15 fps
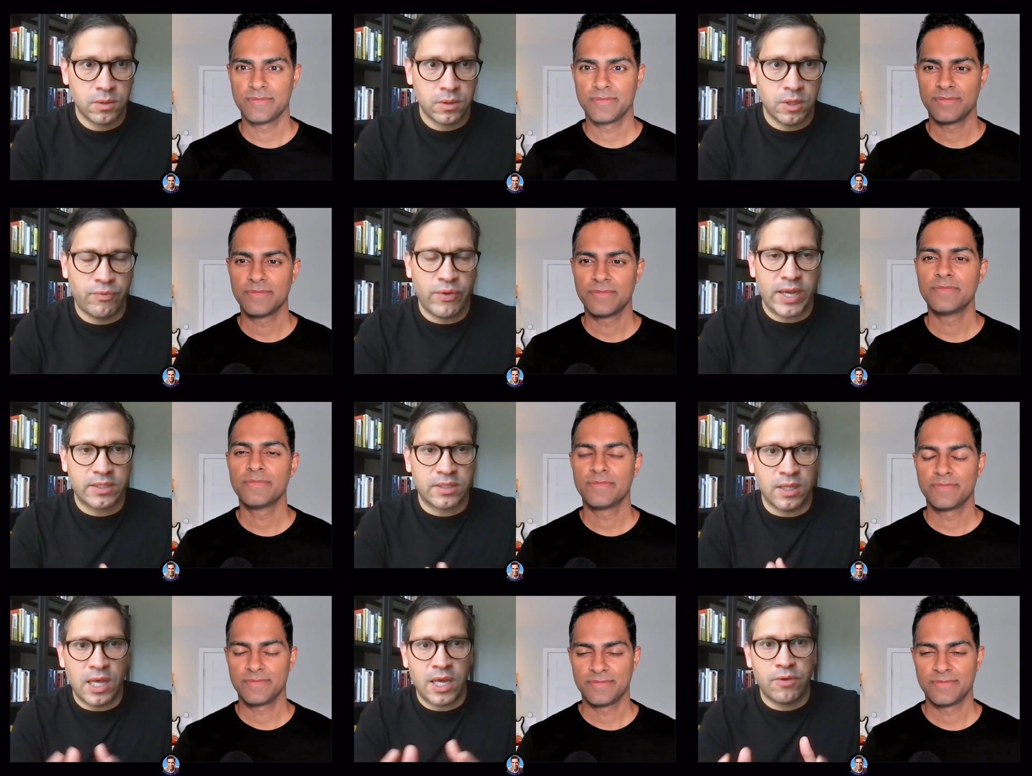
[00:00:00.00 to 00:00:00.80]
Speaker 1: In
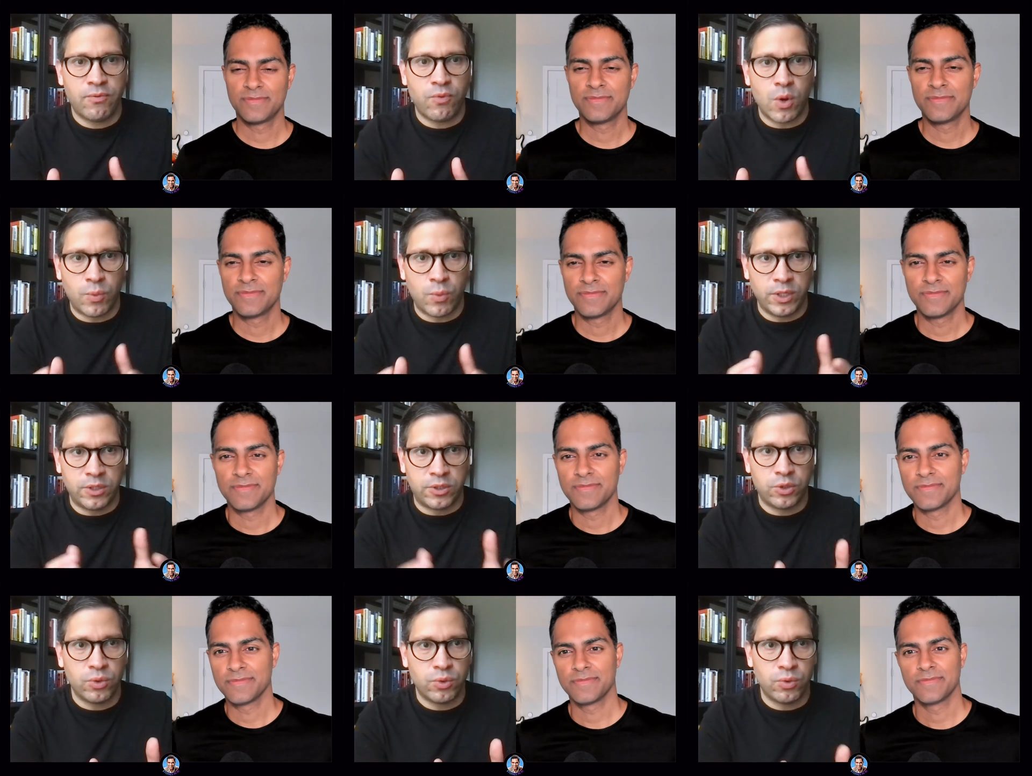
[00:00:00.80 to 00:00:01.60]
fact, a lot of what we
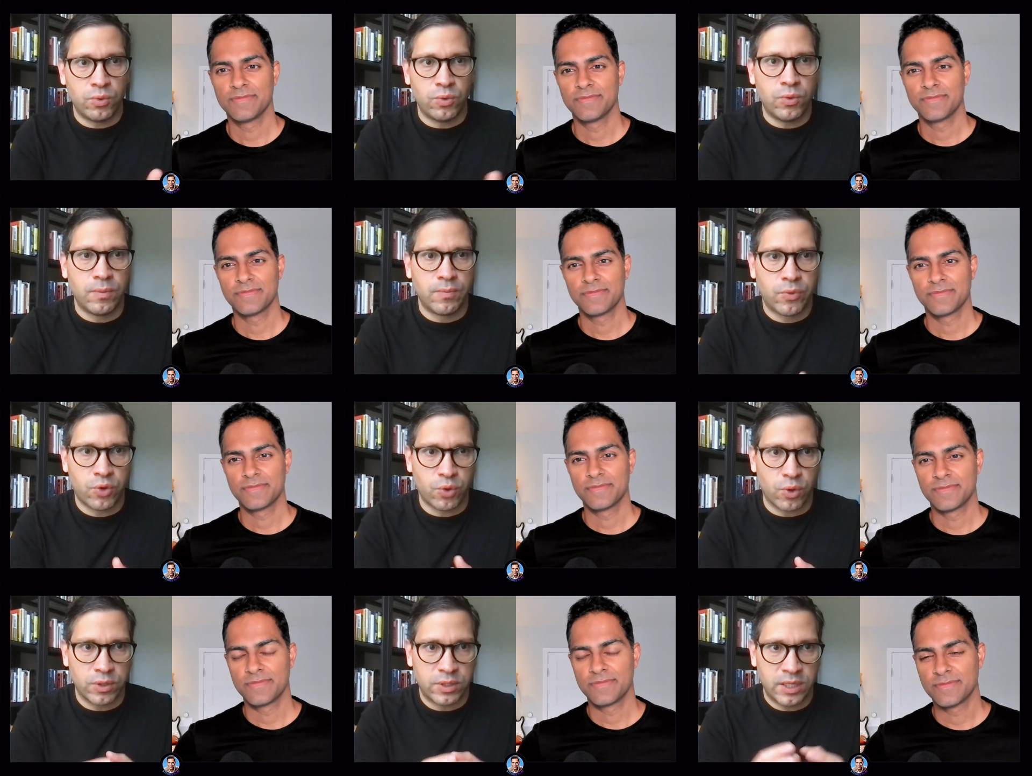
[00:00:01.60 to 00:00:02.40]
do
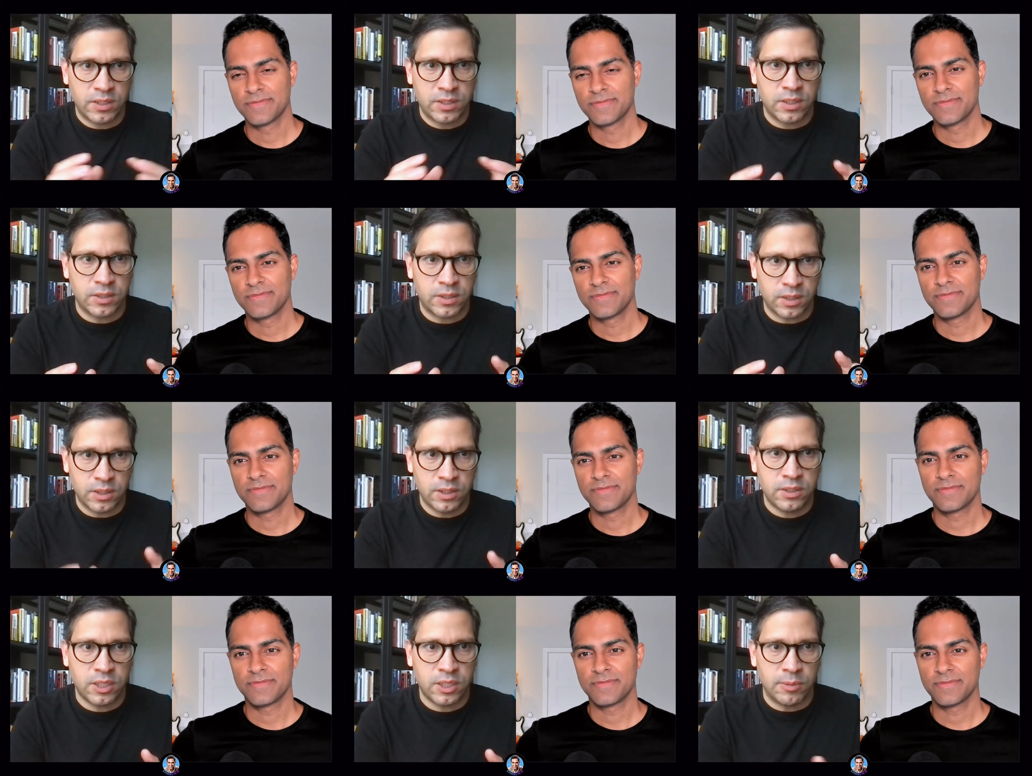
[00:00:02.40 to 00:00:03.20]
through our data science
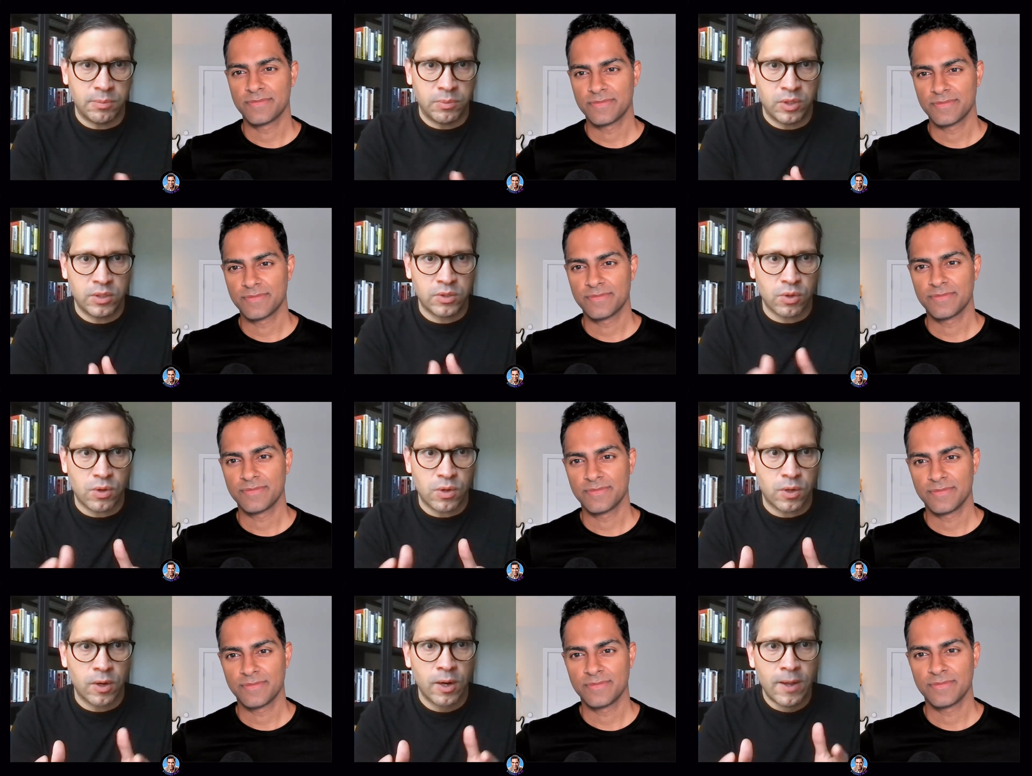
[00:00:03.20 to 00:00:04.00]
elite team, these
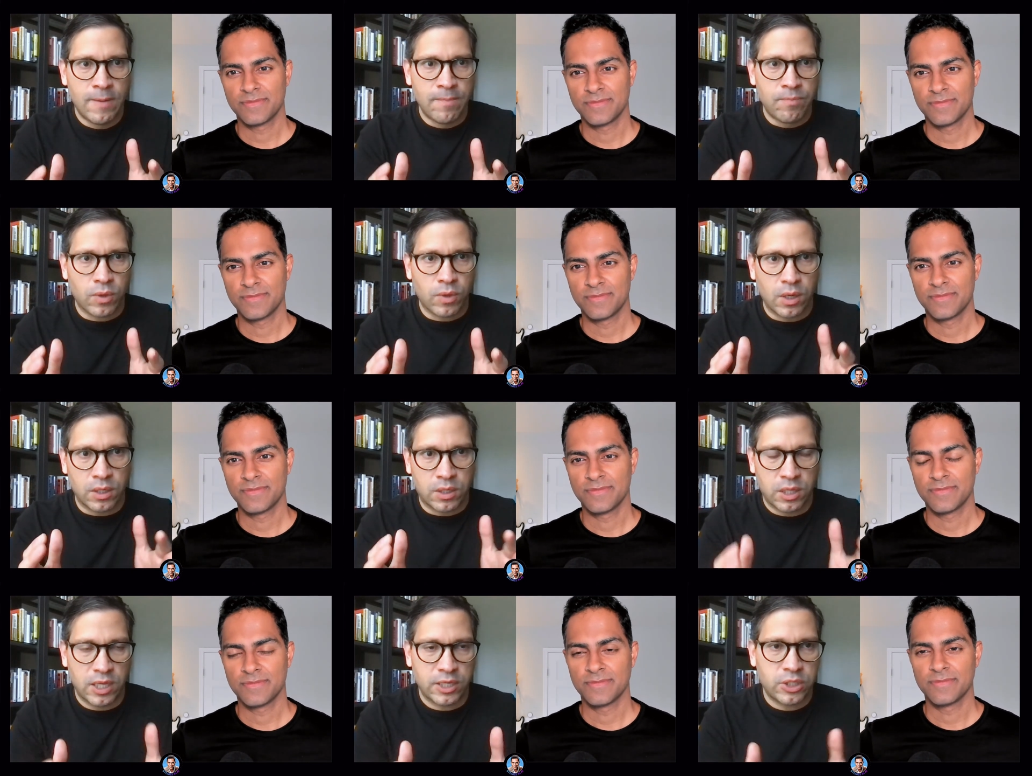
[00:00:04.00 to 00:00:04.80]
are a
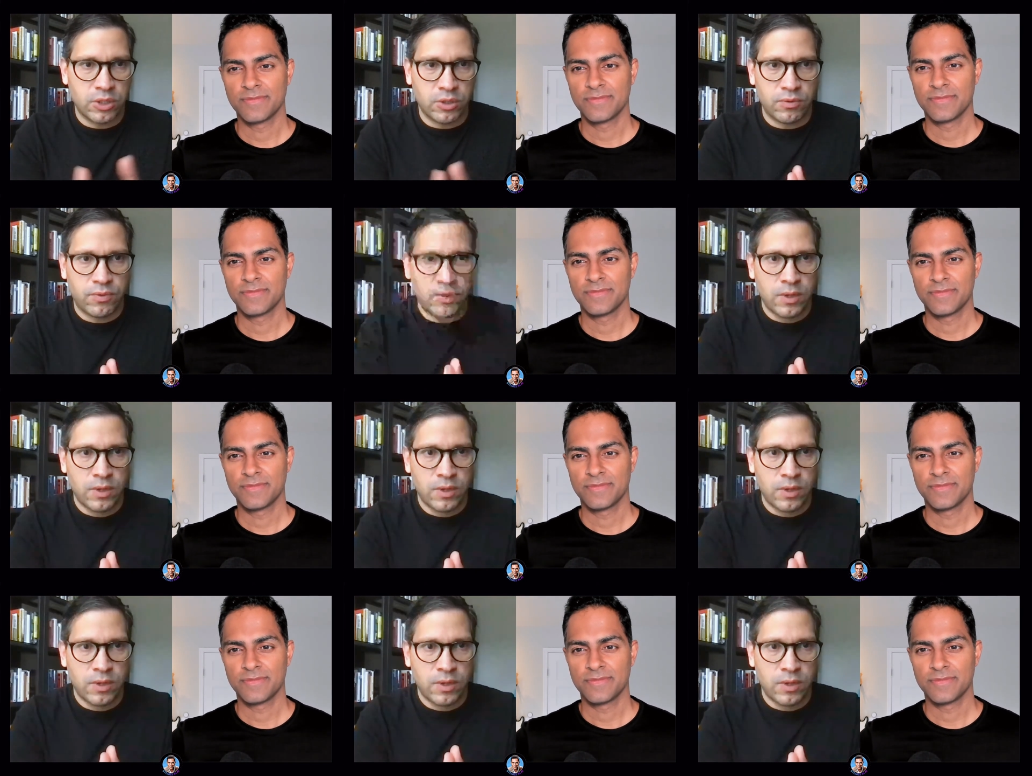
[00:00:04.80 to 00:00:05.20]
collection of